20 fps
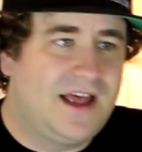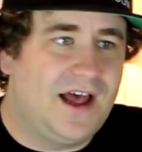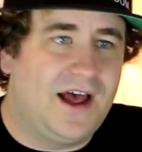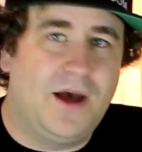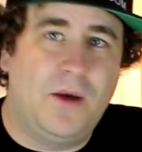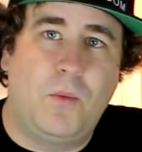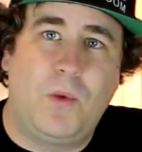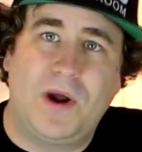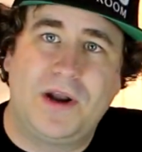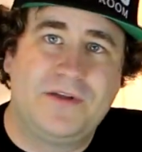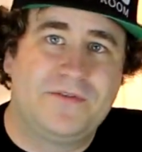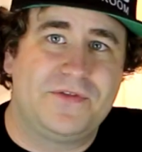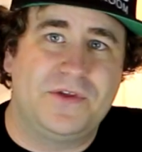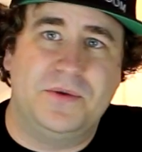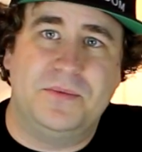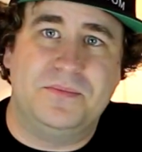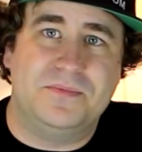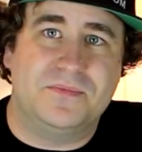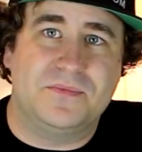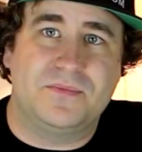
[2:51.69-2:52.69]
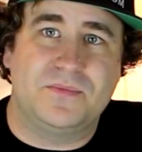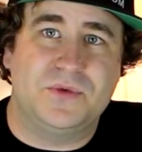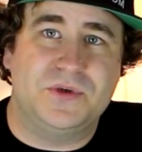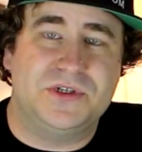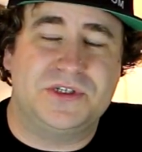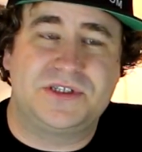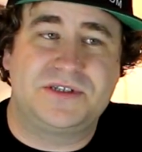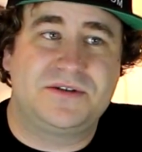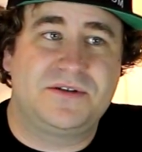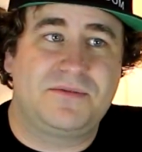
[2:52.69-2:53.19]
One of them
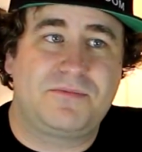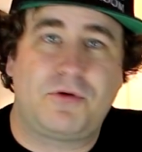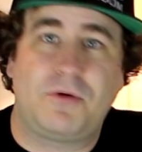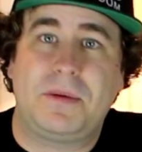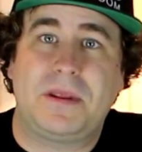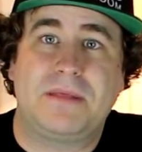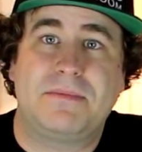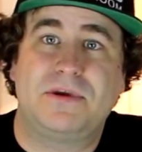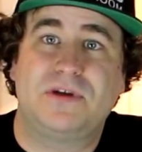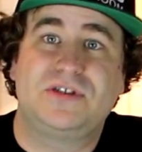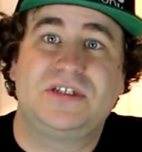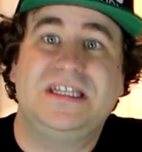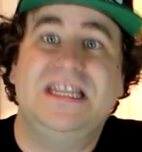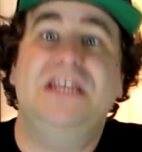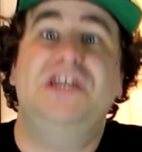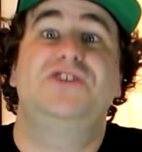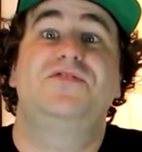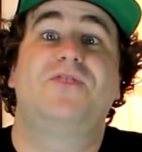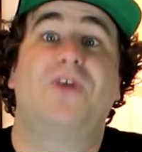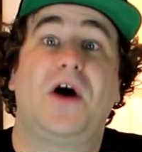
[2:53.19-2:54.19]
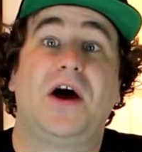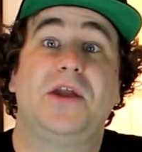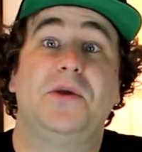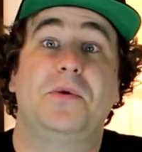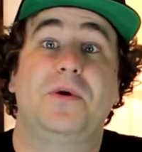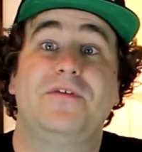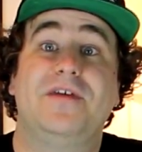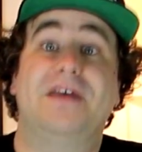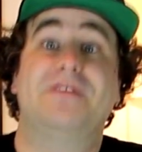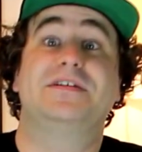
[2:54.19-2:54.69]
was probably the most niche
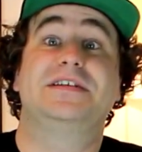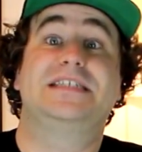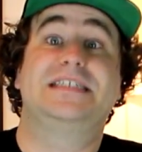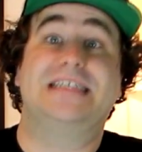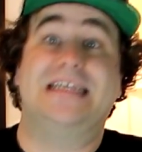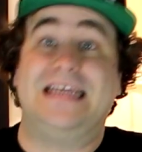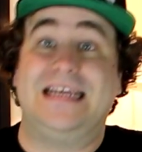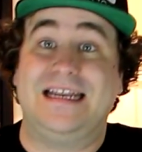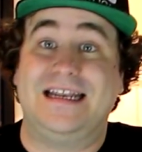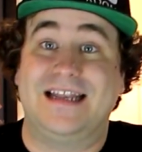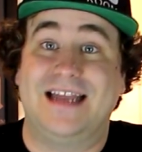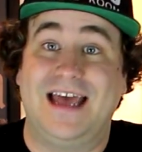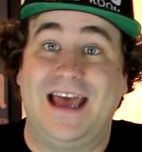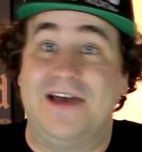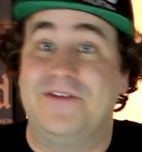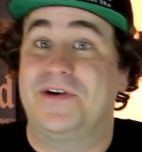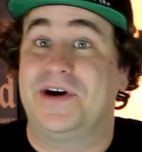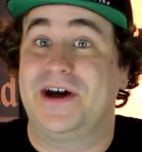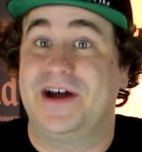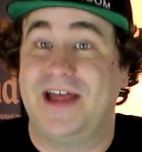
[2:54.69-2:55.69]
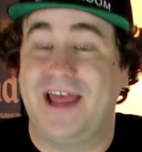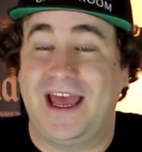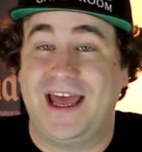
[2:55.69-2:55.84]
vinyl I've ever seen, ever,